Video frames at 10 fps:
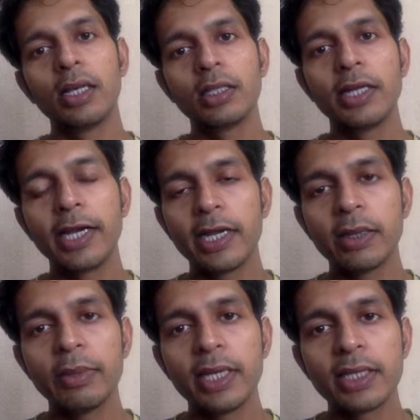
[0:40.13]
the
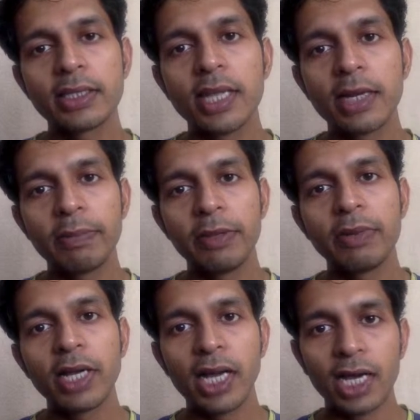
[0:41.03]
database that
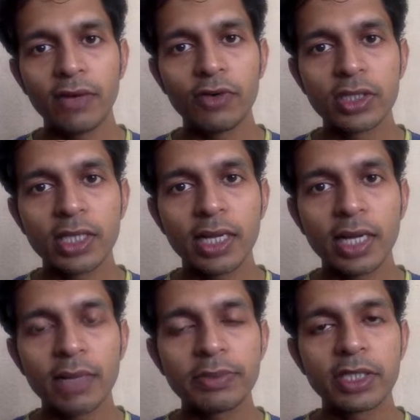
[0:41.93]
people have on their
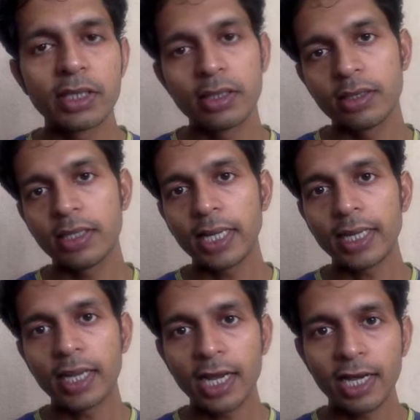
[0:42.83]
apps that
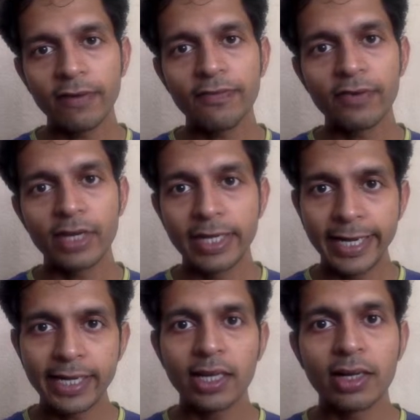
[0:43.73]
will have
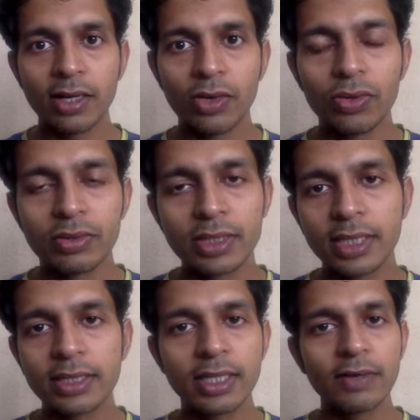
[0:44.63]
data now
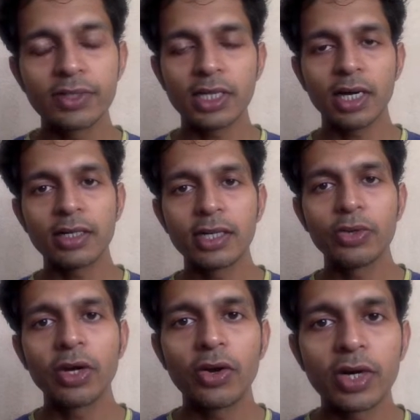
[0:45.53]
since they have started
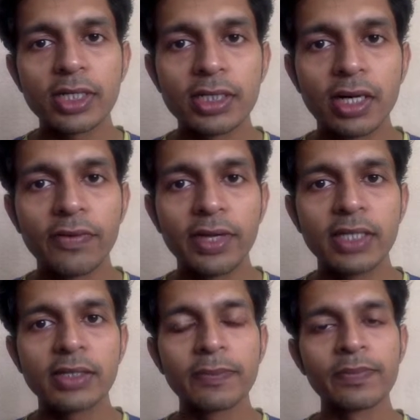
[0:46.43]
to record
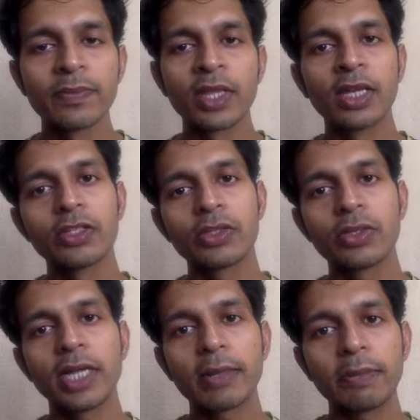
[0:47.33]
surveys so
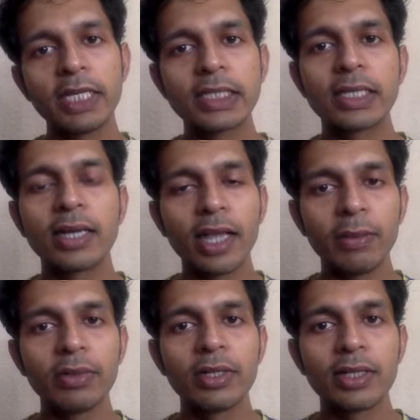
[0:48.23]
that means the
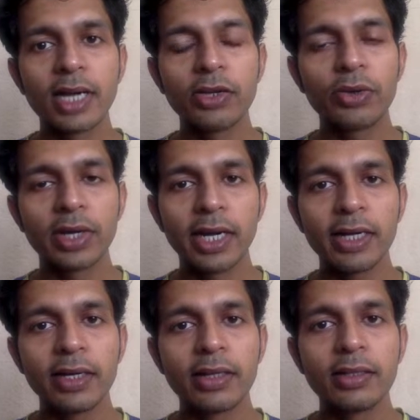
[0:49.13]
table that you
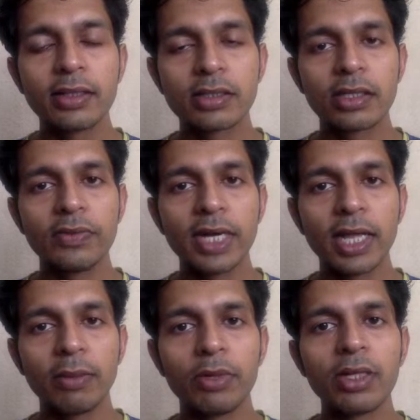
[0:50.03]
created the survey
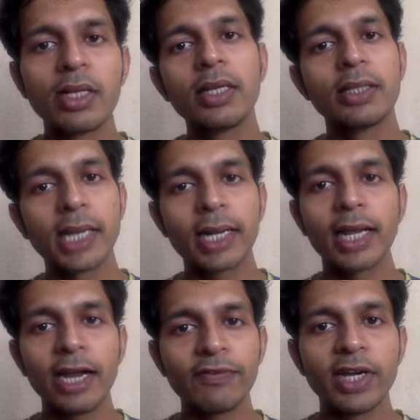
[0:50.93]
table that will
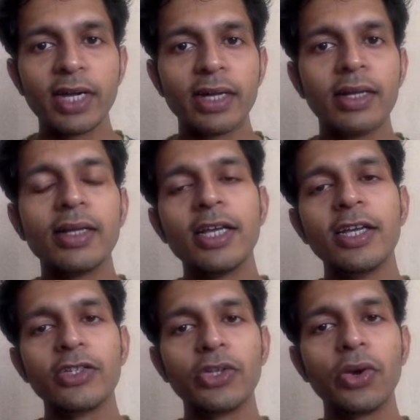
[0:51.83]
have data
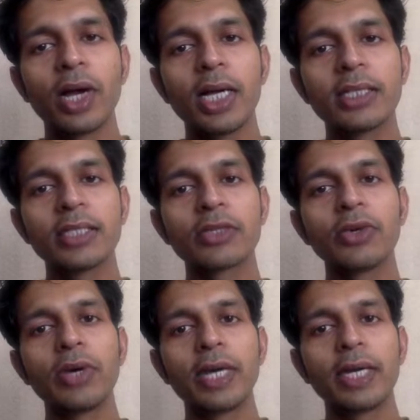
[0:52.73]
so you can't just
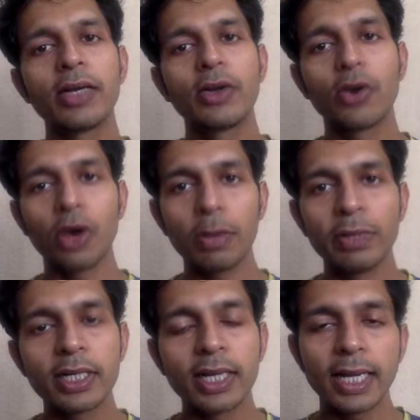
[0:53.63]
go ahead and drop
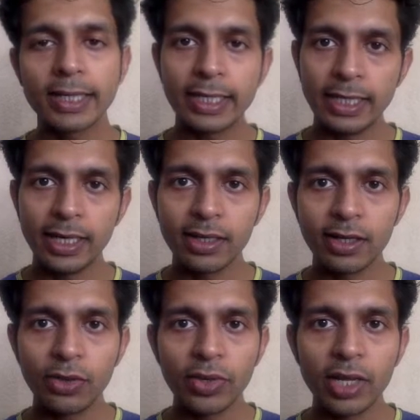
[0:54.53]
it and create a
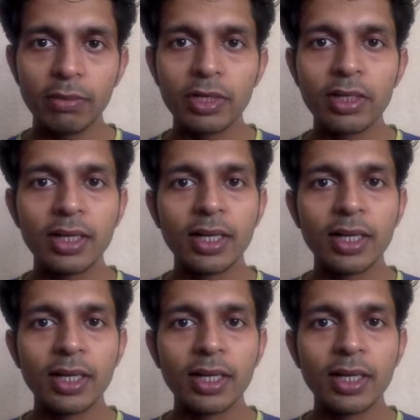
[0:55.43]
new table